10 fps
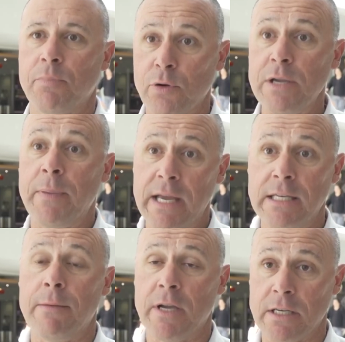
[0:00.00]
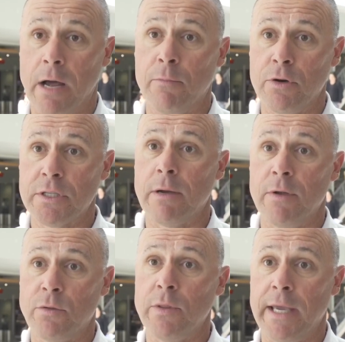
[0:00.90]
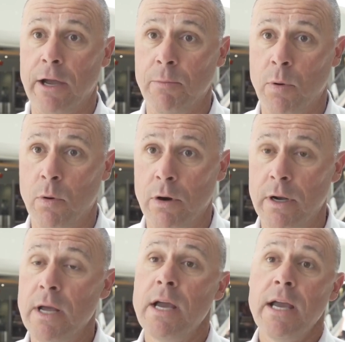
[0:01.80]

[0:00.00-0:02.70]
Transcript: pre pandemic numbers coming through the airport